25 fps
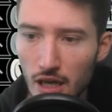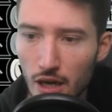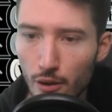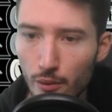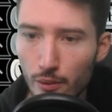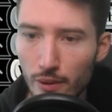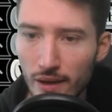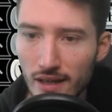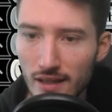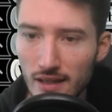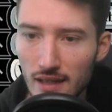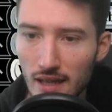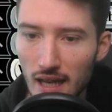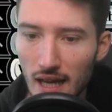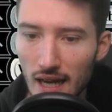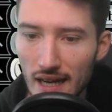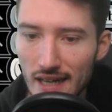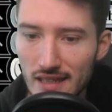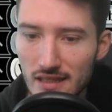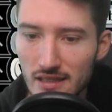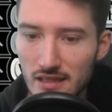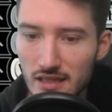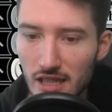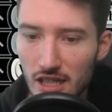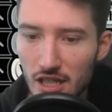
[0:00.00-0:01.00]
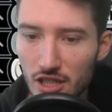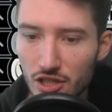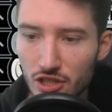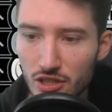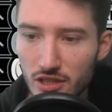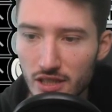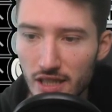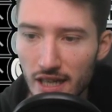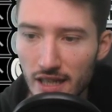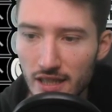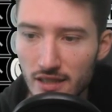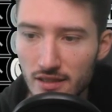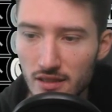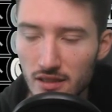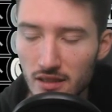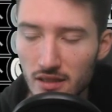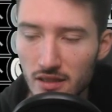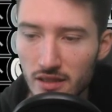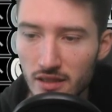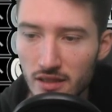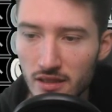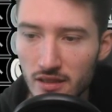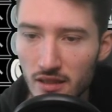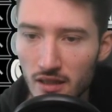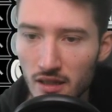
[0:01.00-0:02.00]
We got Lion Sash
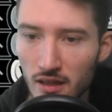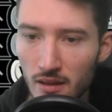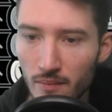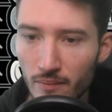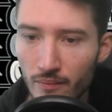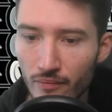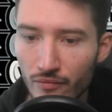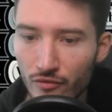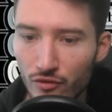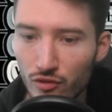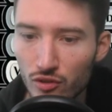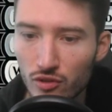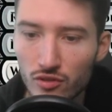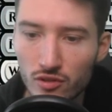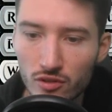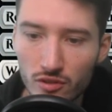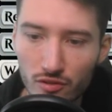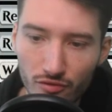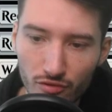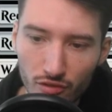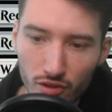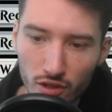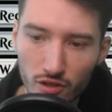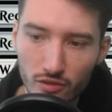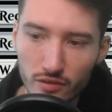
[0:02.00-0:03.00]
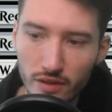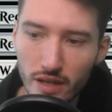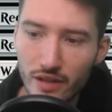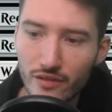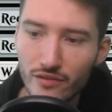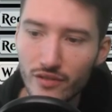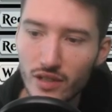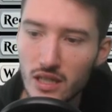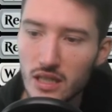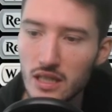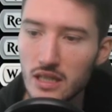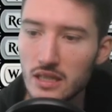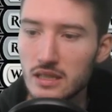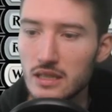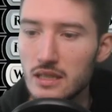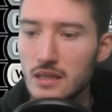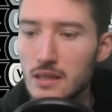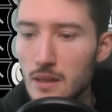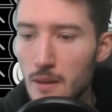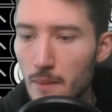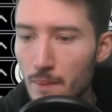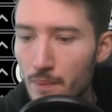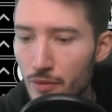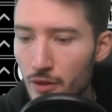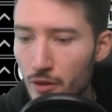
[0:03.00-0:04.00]
exiling for the graveyard.
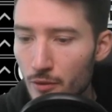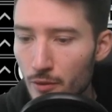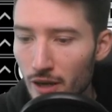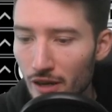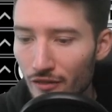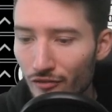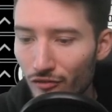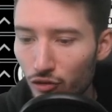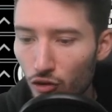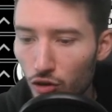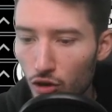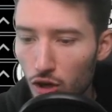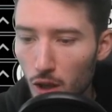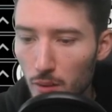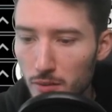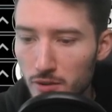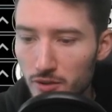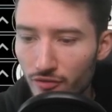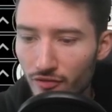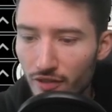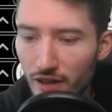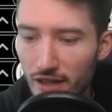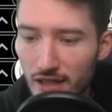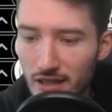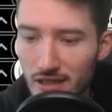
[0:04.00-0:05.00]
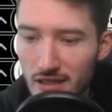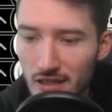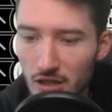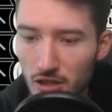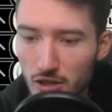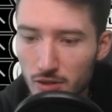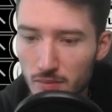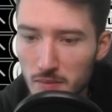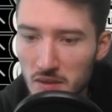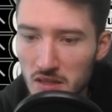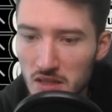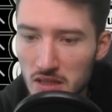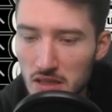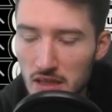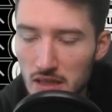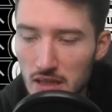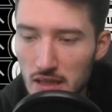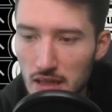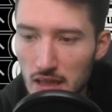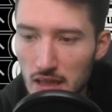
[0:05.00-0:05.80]
We got 4 copies of Wedding Announcement.